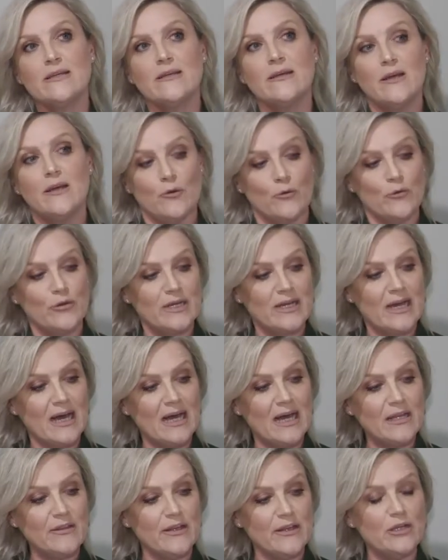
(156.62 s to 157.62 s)
or the
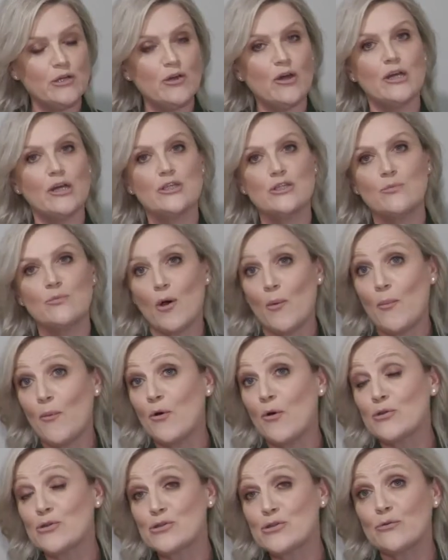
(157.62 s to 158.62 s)
colour that you're going to pop
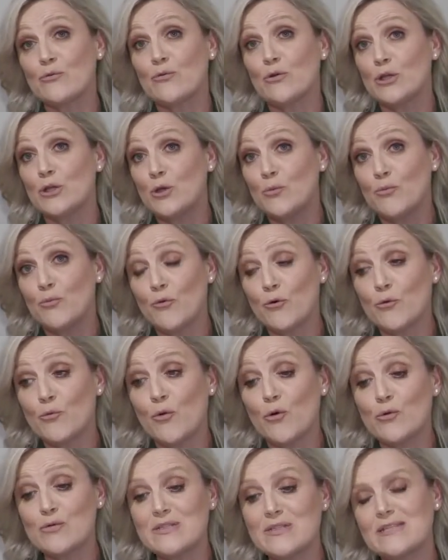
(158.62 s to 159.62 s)
onto all your broad
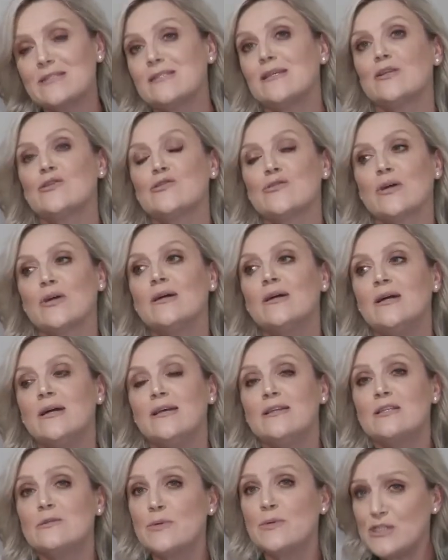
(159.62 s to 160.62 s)
walls, etc.,
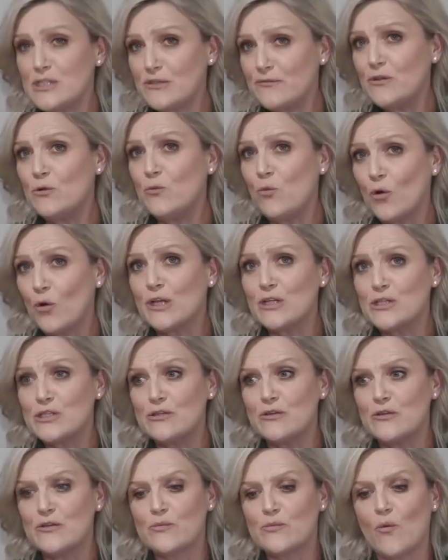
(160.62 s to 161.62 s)
especially if you're wanting to
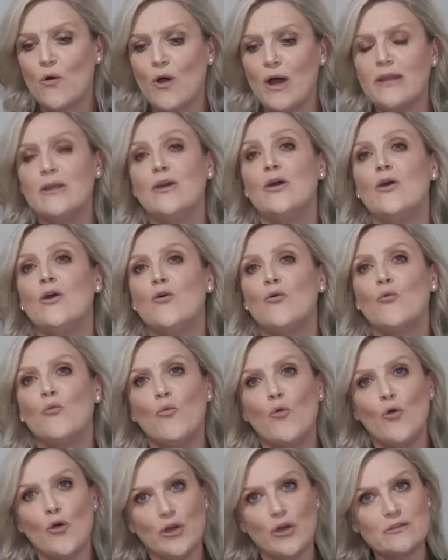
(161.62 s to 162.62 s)
use white,
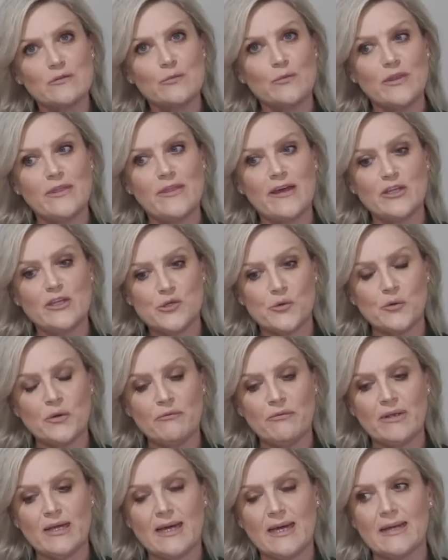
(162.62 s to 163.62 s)
works with that
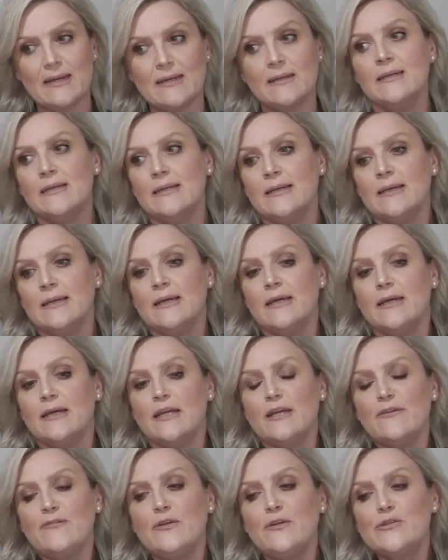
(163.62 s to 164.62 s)
joinery colour.
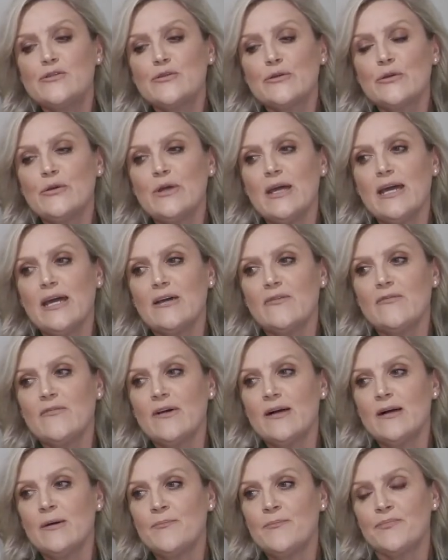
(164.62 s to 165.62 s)
If you do have
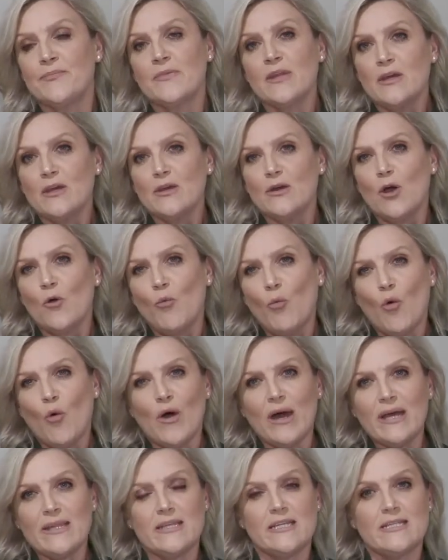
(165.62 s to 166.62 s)
a
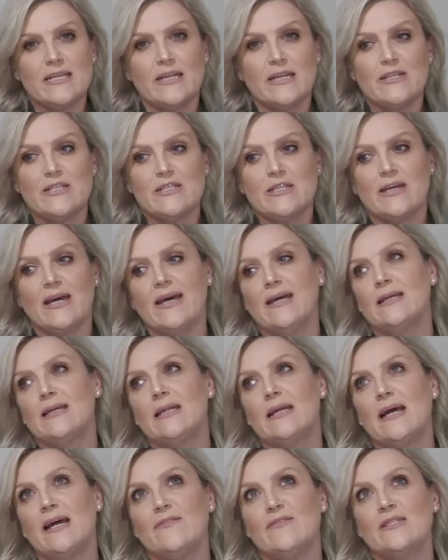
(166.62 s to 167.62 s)
white that tends to
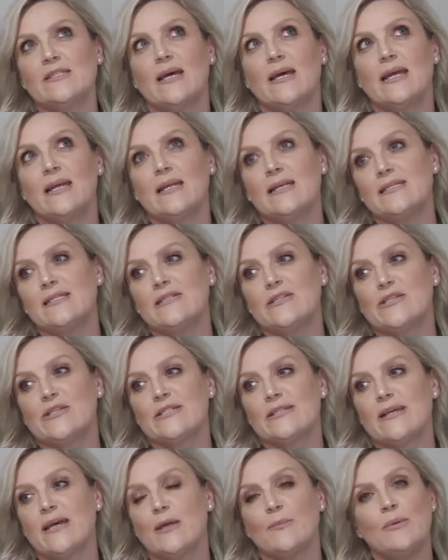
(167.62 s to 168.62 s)
have, say, let's just
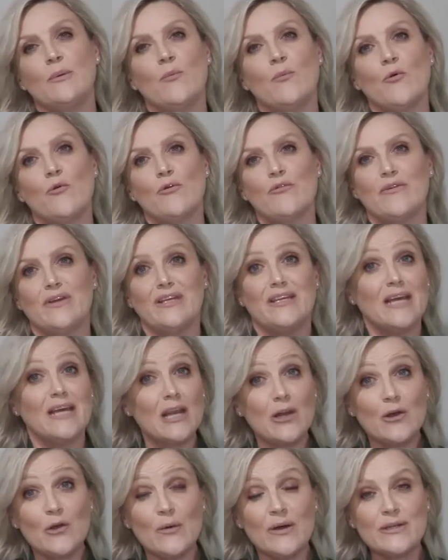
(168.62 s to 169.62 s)
say a bit more of a
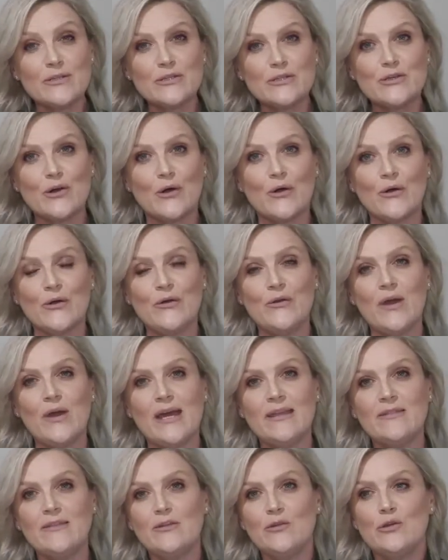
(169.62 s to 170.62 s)
yellow undertone,
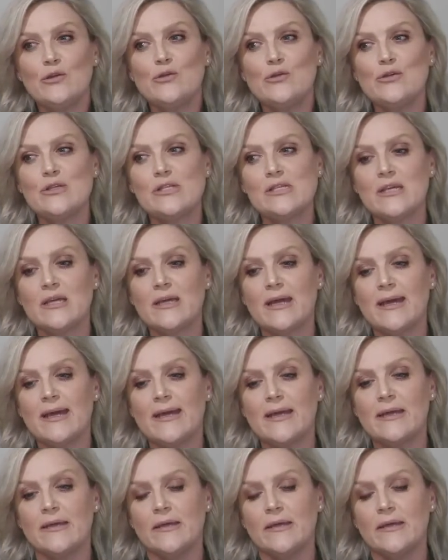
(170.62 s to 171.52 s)
and then you're using a